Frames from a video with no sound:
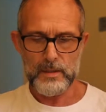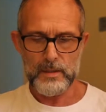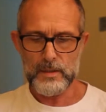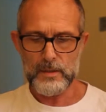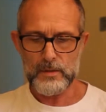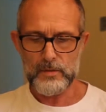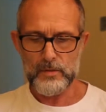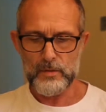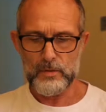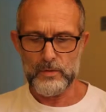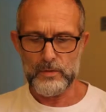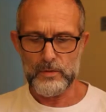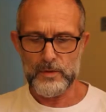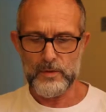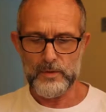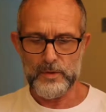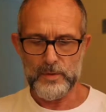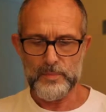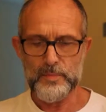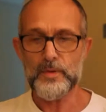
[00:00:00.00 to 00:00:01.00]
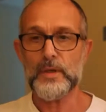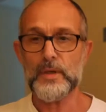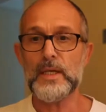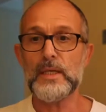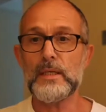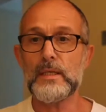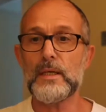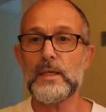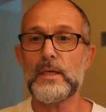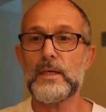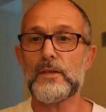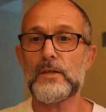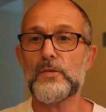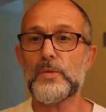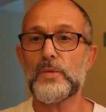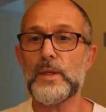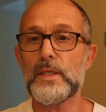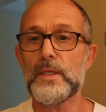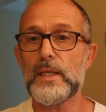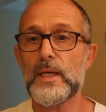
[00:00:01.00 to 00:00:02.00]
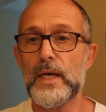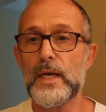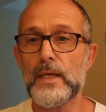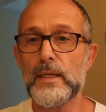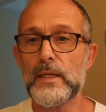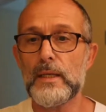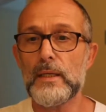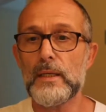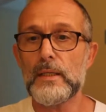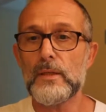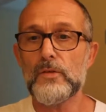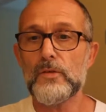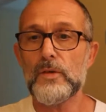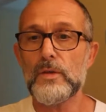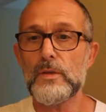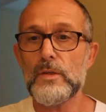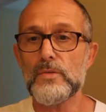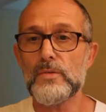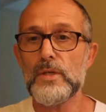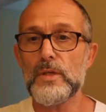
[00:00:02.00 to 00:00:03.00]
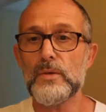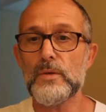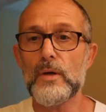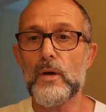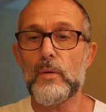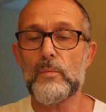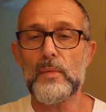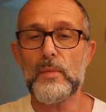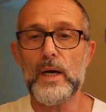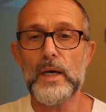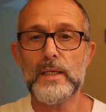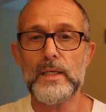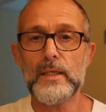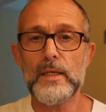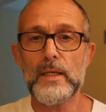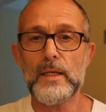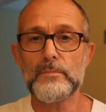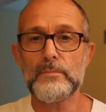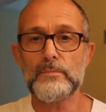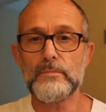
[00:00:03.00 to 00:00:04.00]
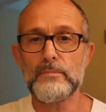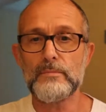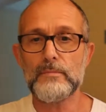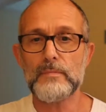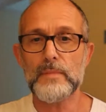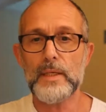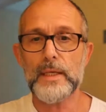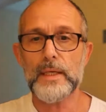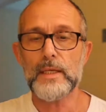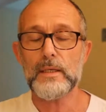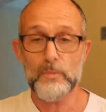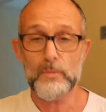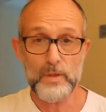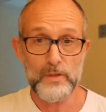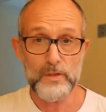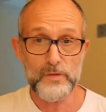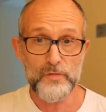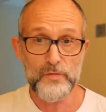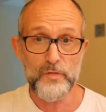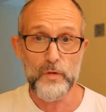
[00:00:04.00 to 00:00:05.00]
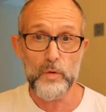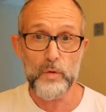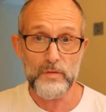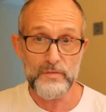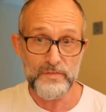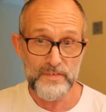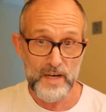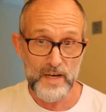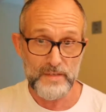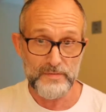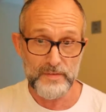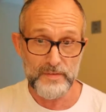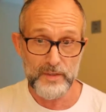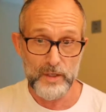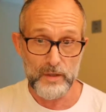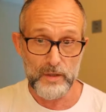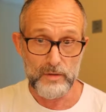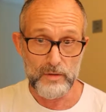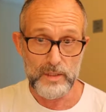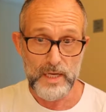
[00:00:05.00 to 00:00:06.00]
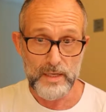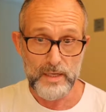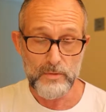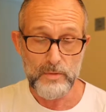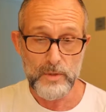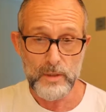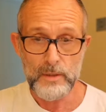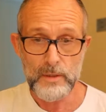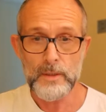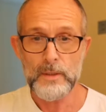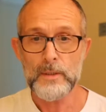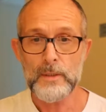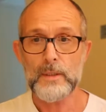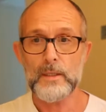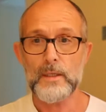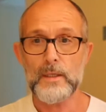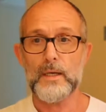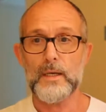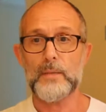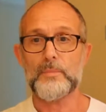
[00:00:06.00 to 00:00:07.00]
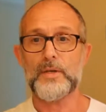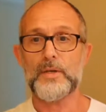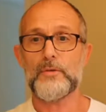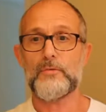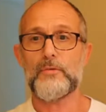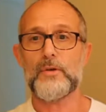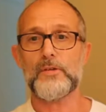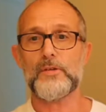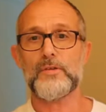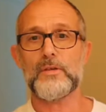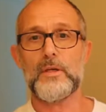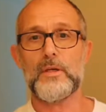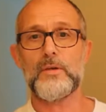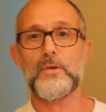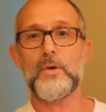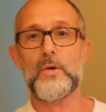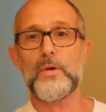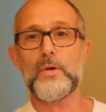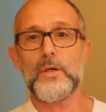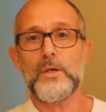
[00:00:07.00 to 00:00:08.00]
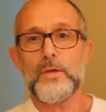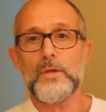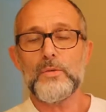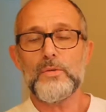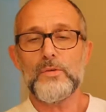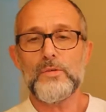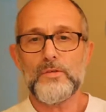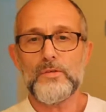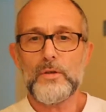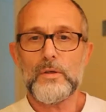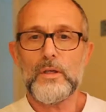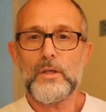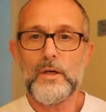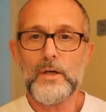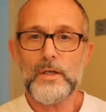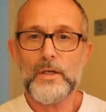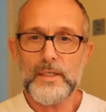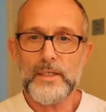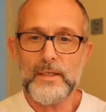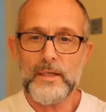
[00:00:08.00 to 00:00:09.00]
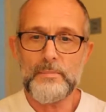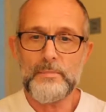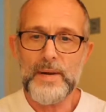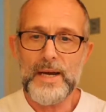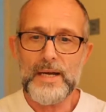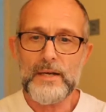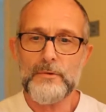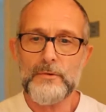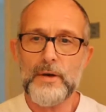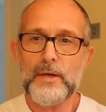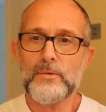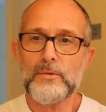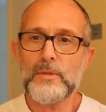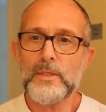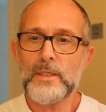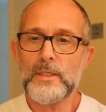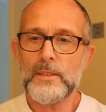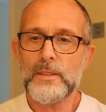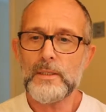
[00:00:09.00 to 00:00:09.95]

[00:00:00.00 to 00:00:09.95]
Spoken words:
That's all you got to put in, and that's where you get. So you two got my link. Well, there's 4 or 5 of you on now. Be interesting to know who's sort of lurking in the background.